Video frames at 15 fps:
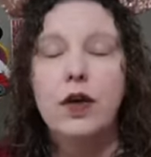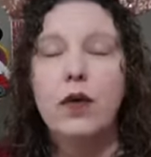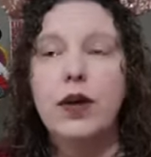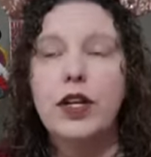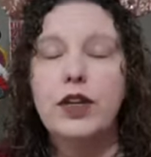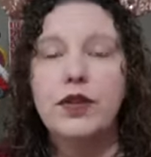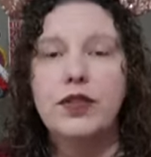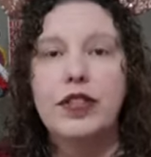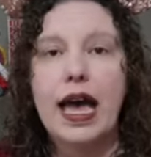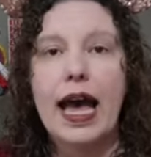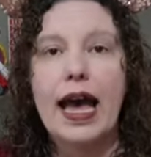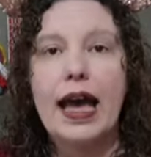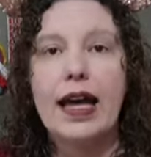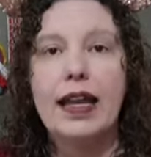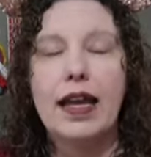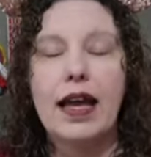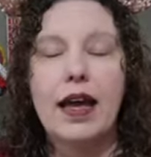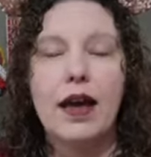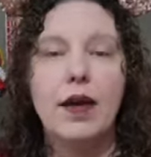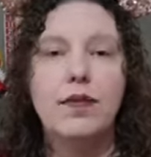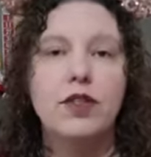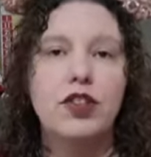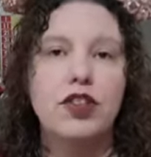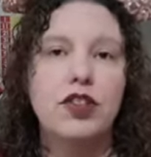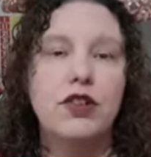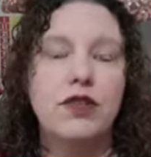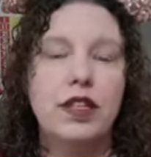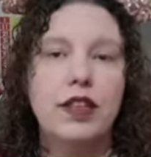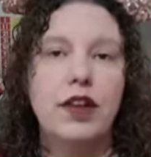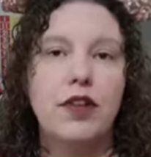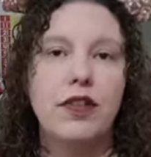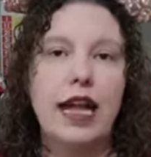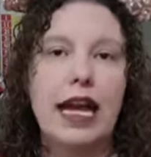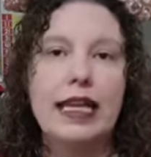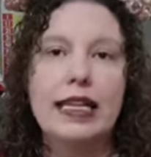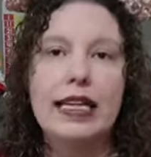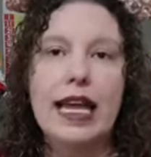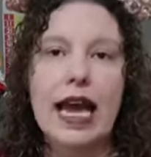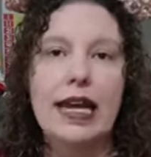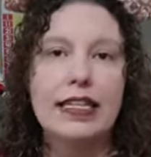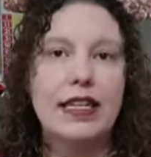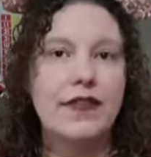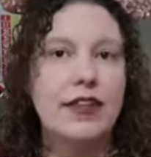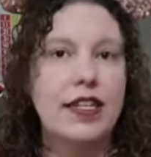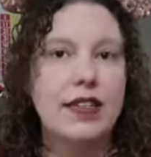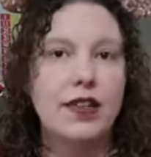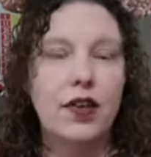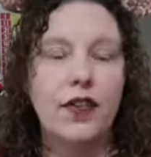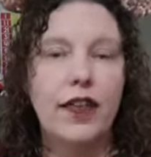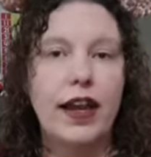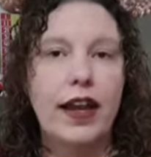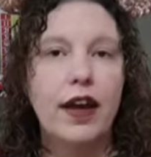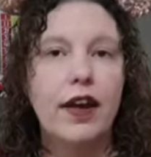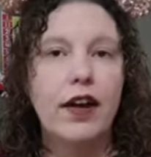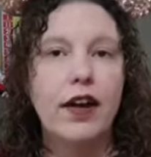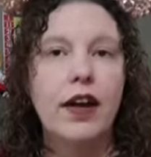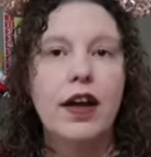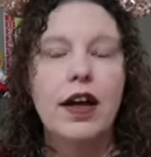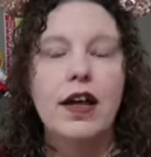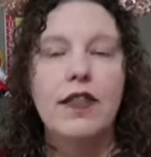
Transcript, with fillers: We use that, um, just using their daily activities on there.